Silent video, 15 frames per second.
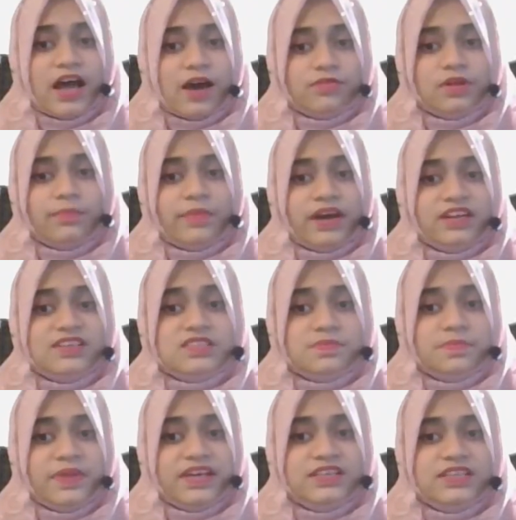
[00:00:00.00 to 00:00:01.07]
how the money is
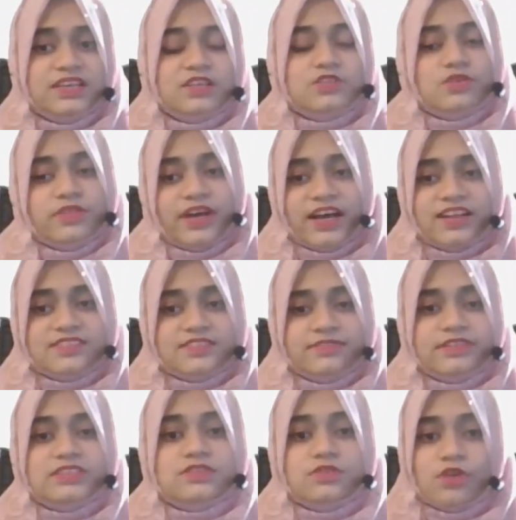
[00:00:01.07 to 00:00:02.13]
split, so the answer
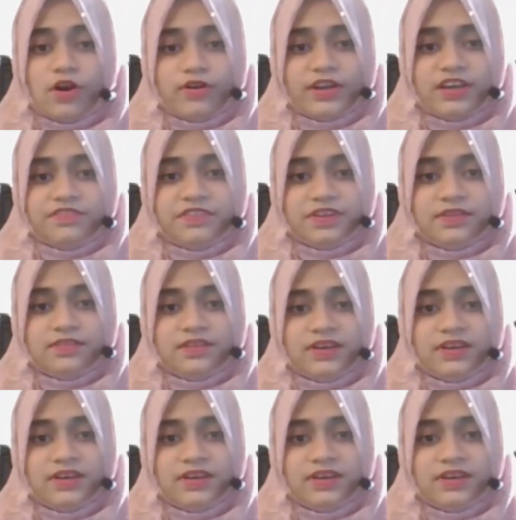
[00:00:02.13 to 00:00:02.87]
is not given.